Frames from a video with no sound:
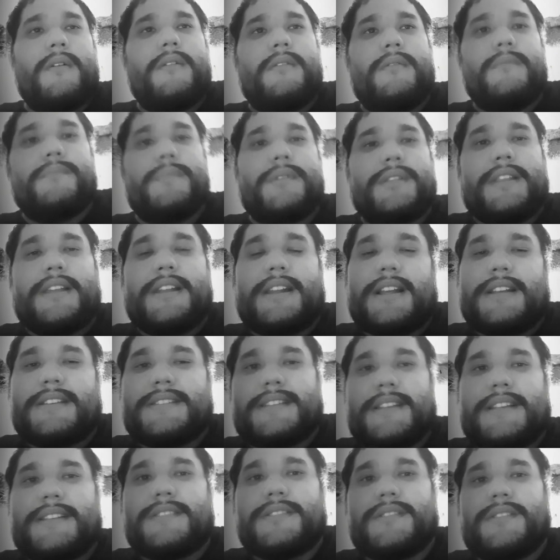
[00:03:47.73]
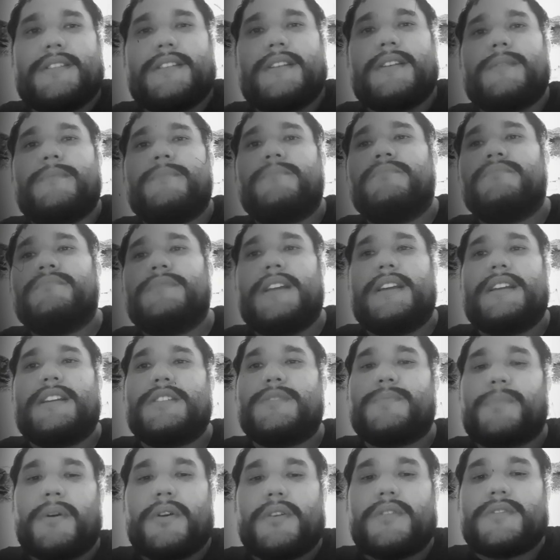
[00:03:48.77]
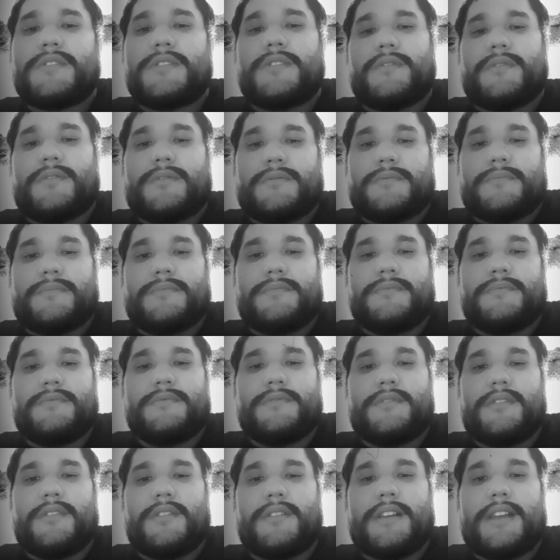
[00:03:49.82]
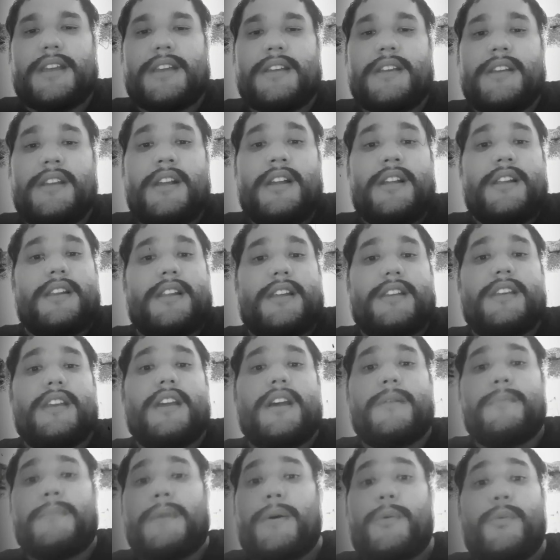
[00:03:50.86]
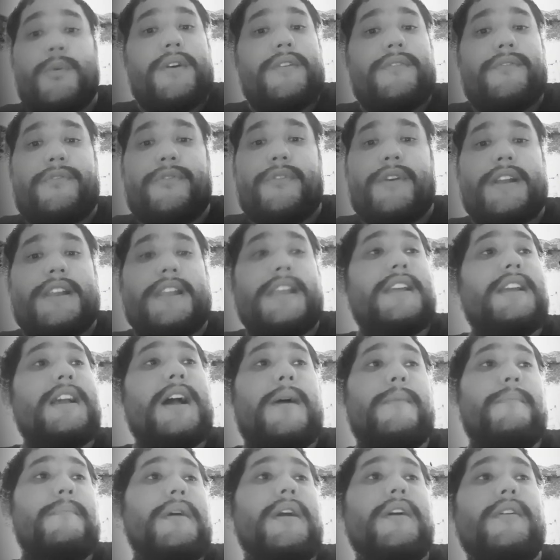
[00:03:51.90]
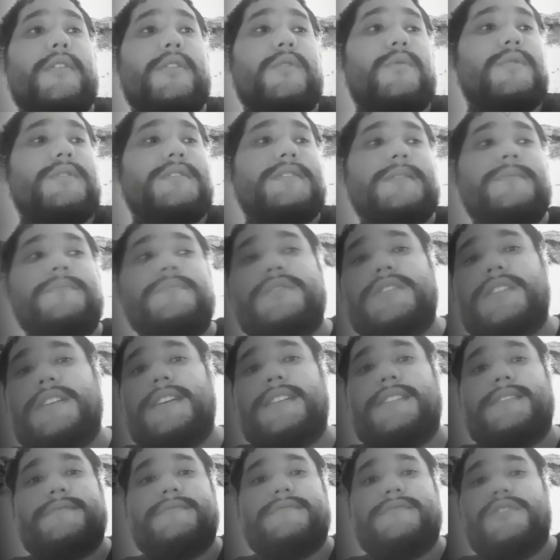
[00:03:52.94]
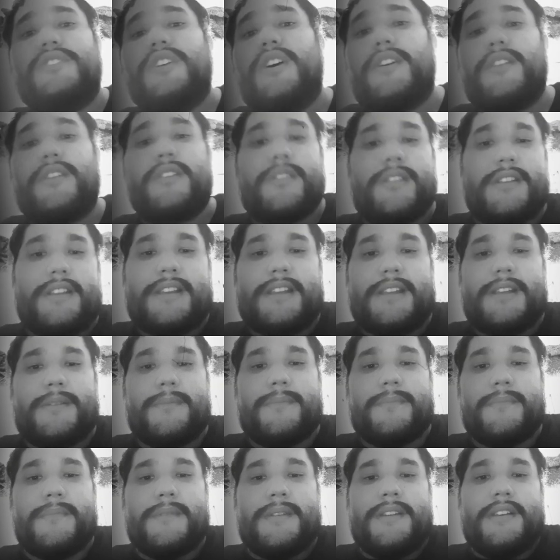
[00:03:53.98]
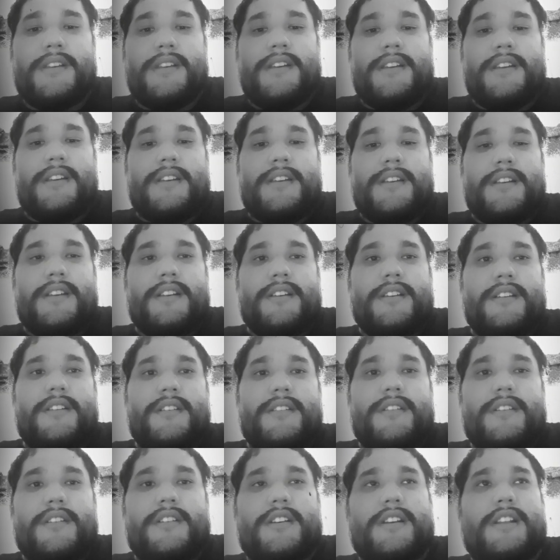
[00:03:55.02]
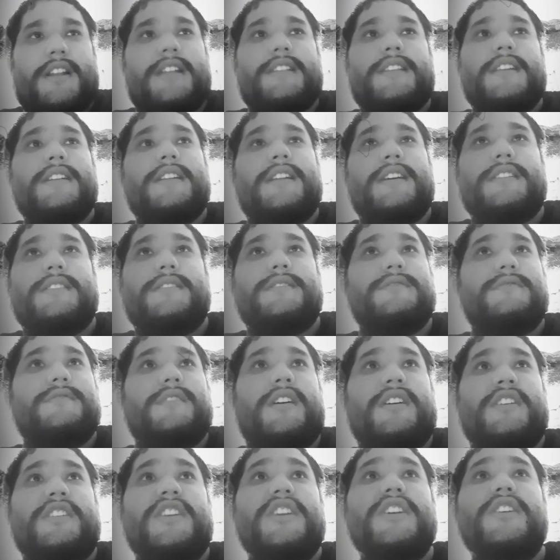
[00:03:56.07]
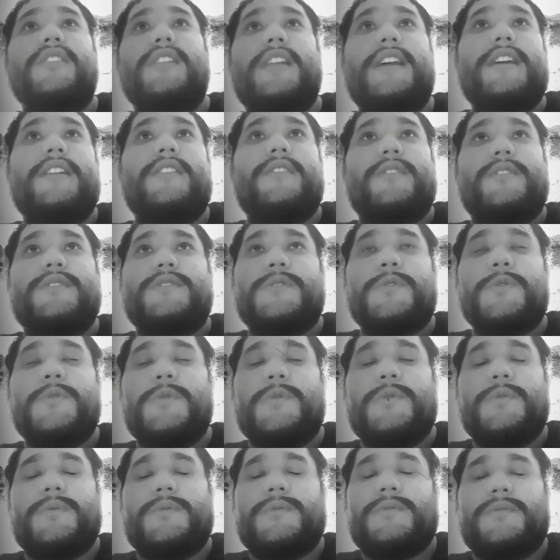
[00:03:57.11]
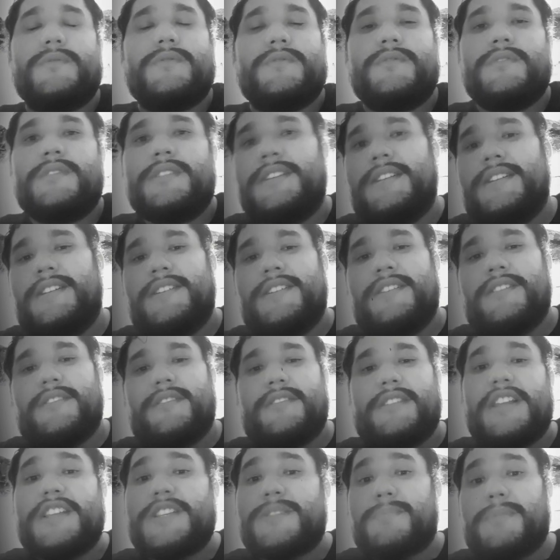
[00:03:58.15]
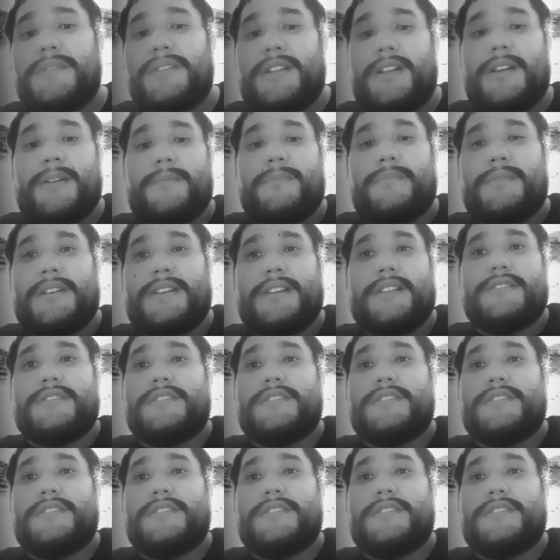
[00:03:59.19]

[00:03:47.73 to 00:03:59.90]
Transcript: But then I said to them that it's personal, okay? Like, yeah, my one friend, he got married with some chick younger than him, and I think like a year later or two, they split up because